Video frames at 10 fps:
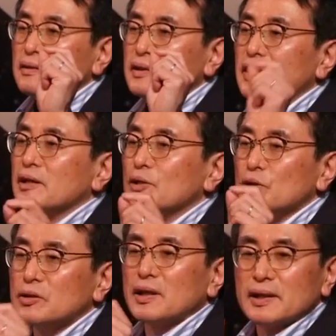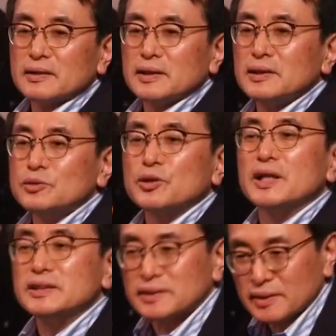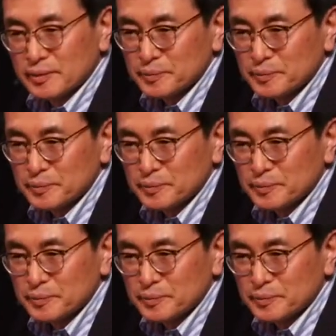they look like Christ.